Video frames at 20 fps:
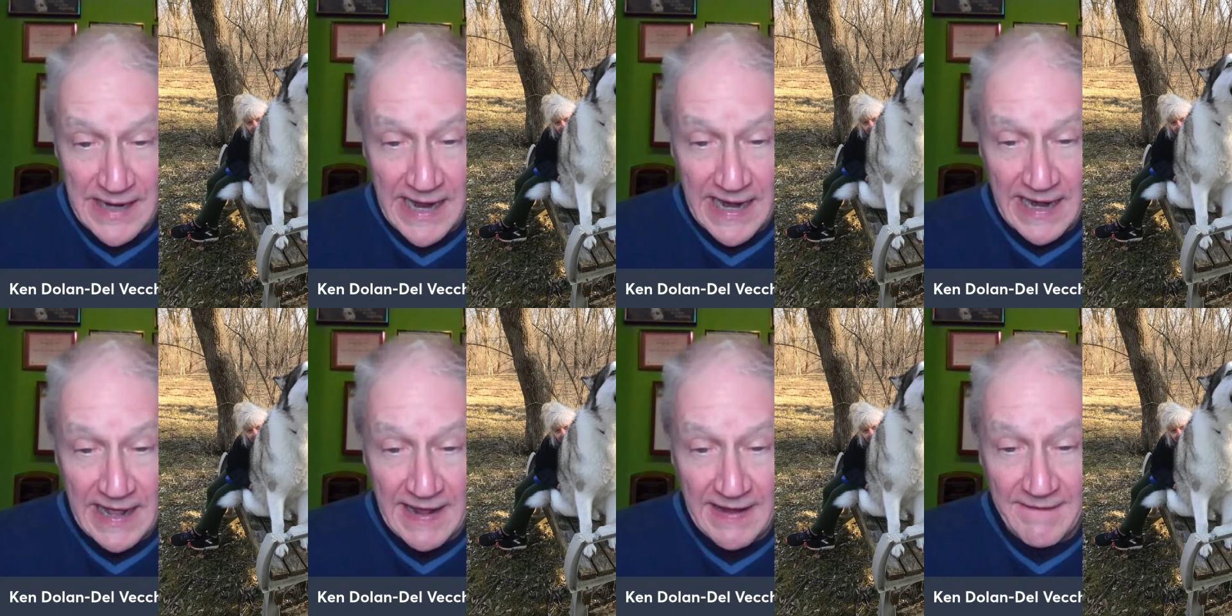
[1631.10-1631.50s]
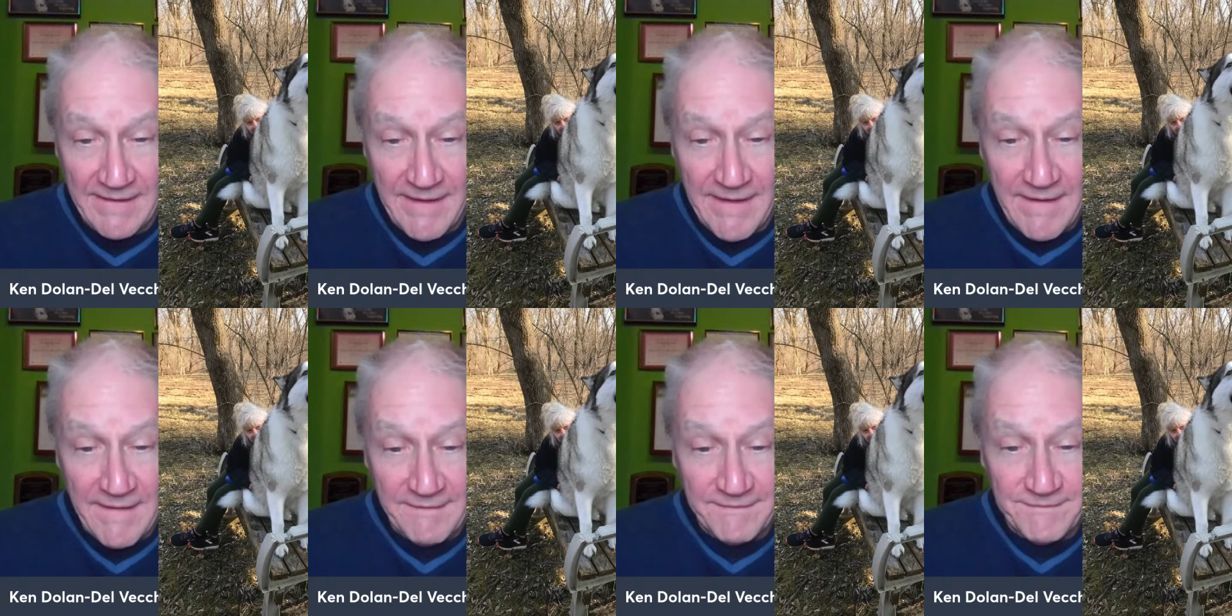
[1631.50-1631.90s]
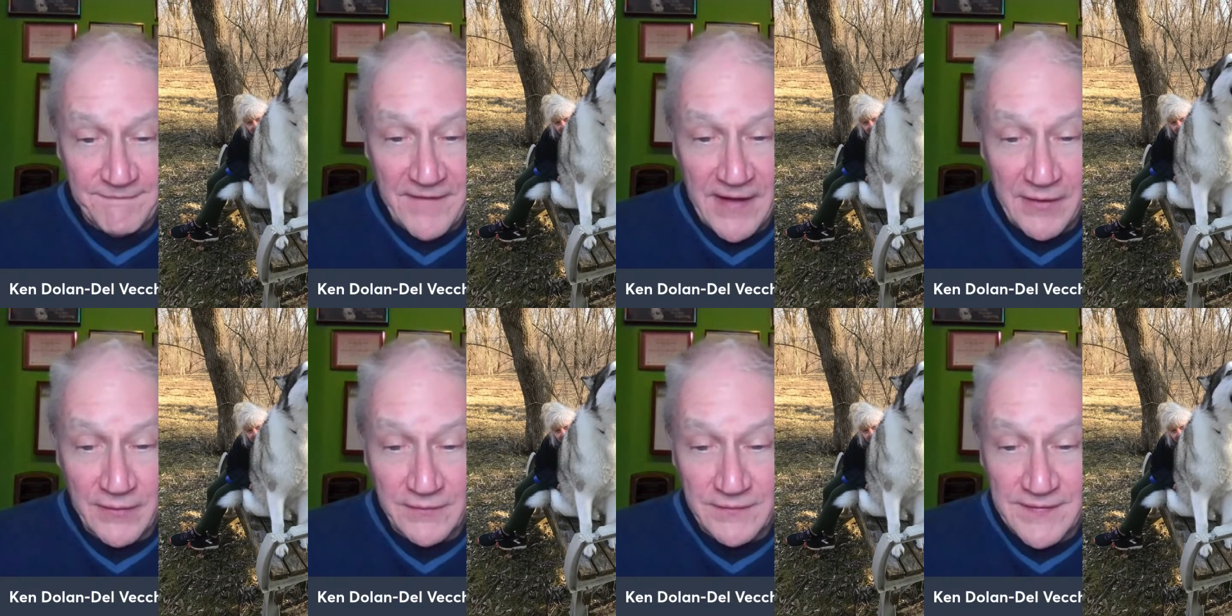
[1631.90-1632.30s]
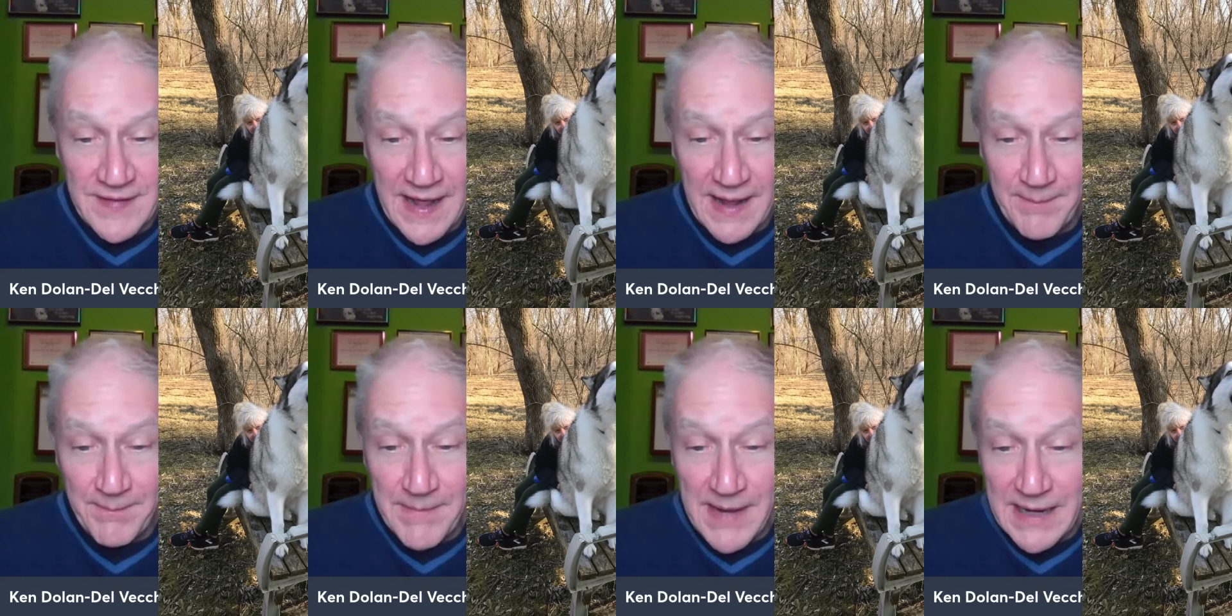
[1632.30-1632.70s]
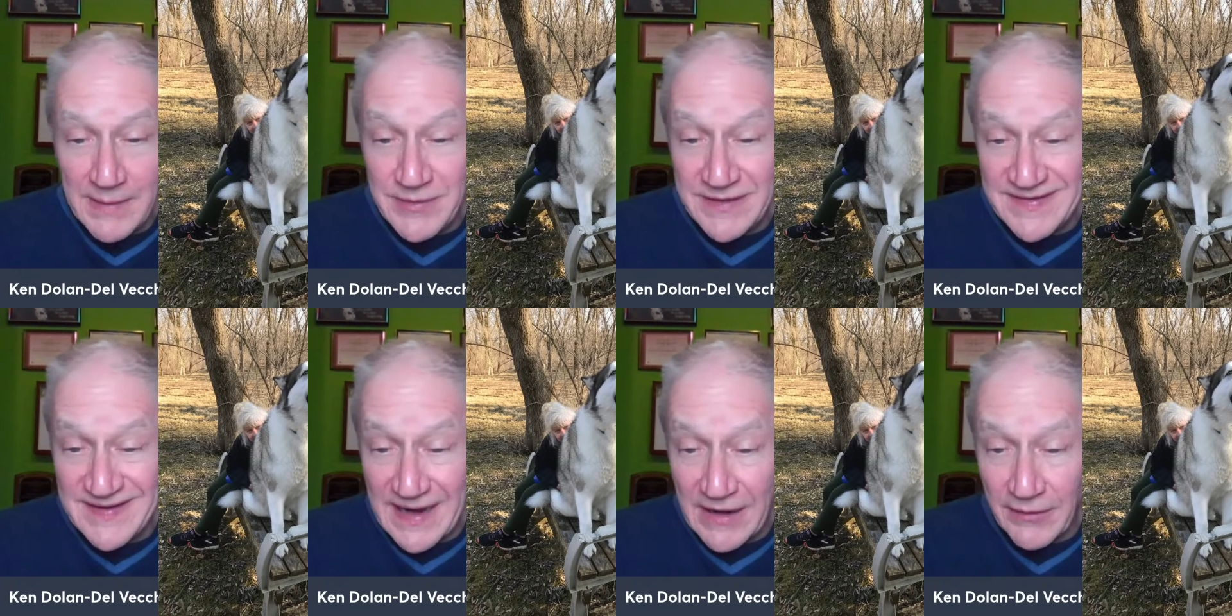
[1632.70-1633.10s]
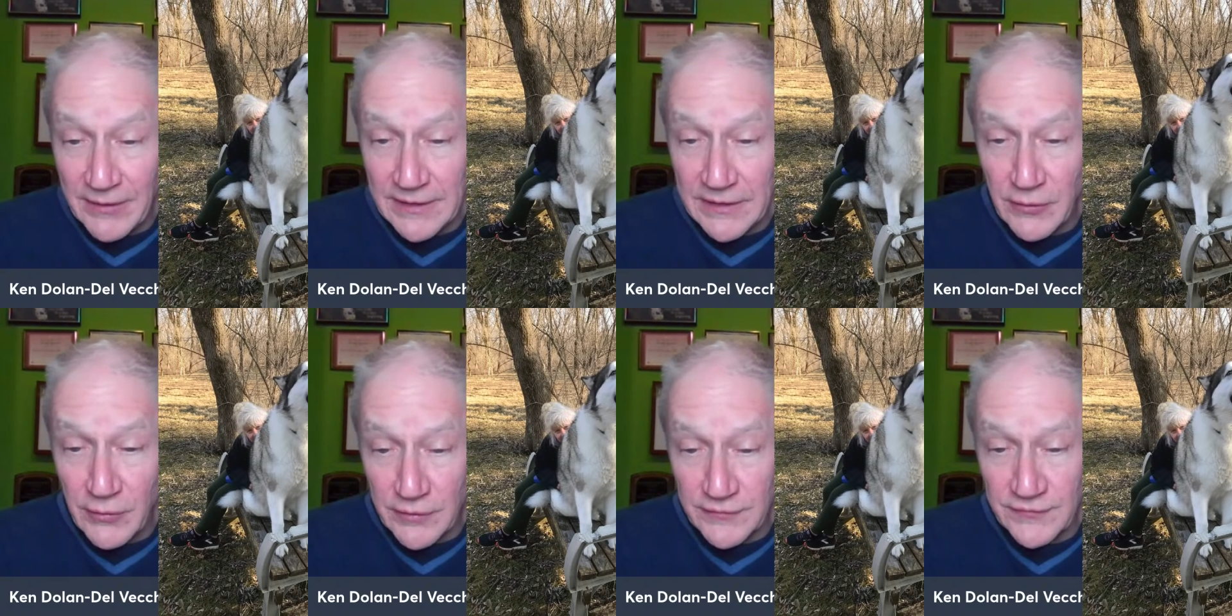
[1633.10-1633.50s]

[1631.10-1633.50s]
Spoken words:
and I felt that maybe telling your